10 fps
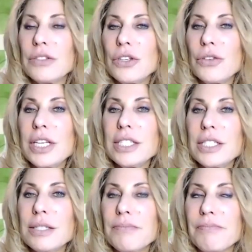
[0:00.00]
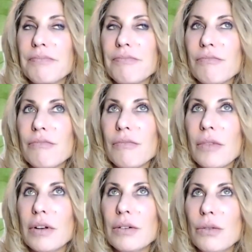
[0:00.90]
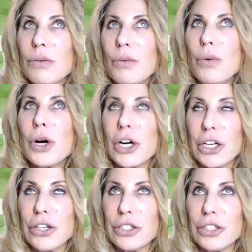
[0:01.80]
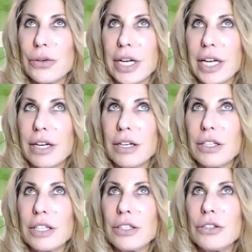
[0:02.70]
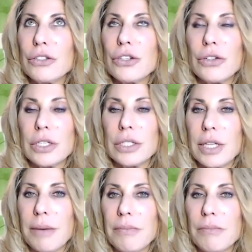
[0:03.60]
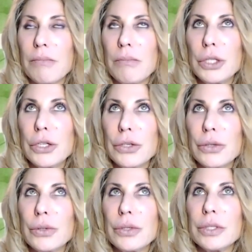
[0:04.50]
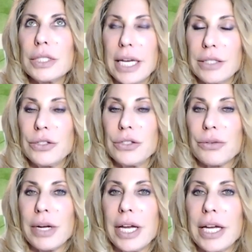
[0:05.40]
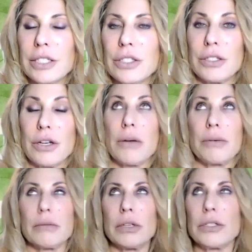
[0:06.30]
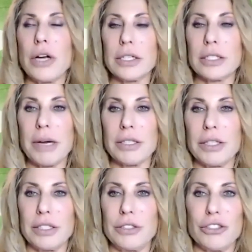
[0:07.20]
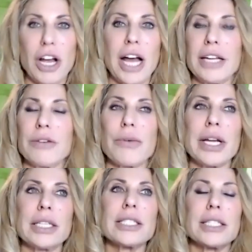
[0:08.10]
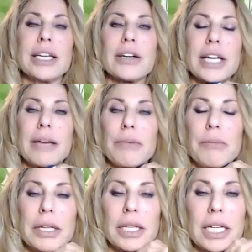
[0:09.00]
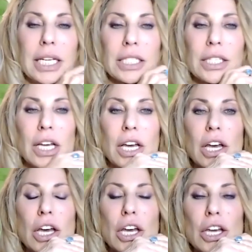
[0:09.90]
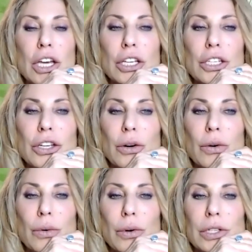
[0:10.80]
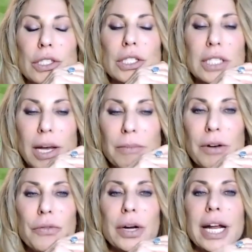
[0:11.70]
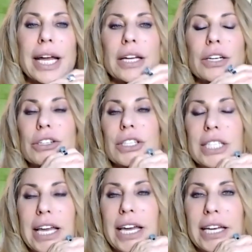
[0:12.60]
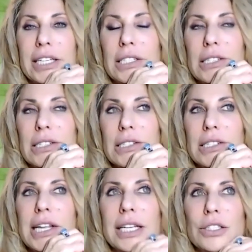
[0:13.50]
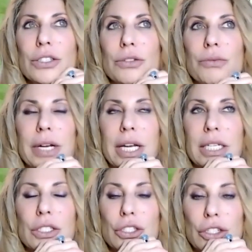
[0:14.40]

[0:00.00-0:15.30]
so this work you're doing and you showed us that blue tensor ring and t- you talked about the giant rings and their capabilities so some of what i understand tensor rings